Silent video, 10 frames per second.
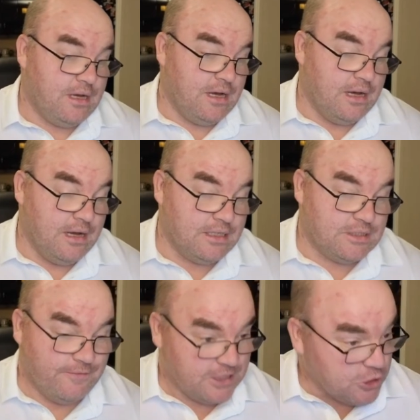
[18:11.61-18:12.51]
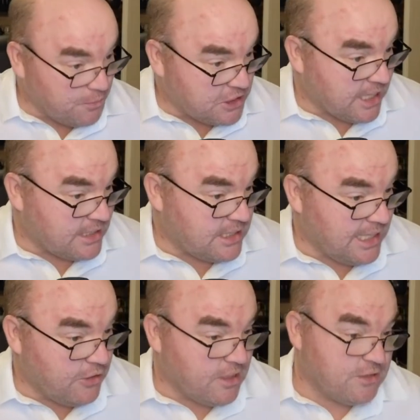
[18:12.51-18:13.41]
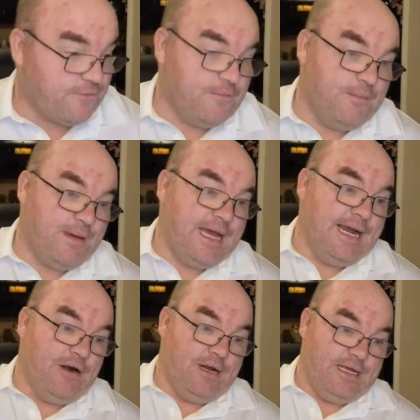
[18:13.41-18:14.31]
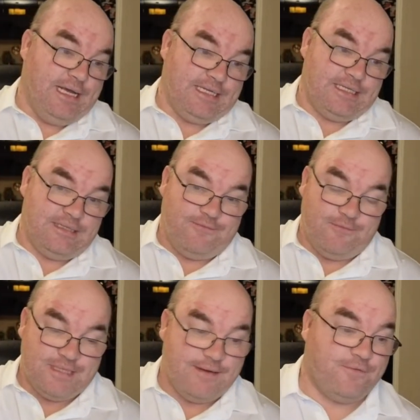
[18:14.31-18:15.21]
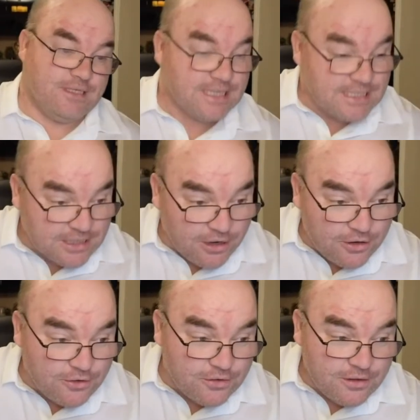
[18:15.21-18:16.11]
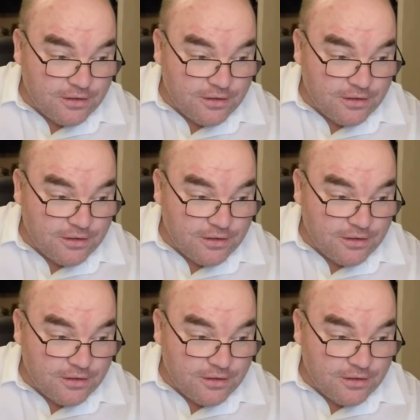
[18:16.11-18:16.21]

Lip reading: So for the super chat. Hello, Russell from the Bay Area. Yes, from San Francisco.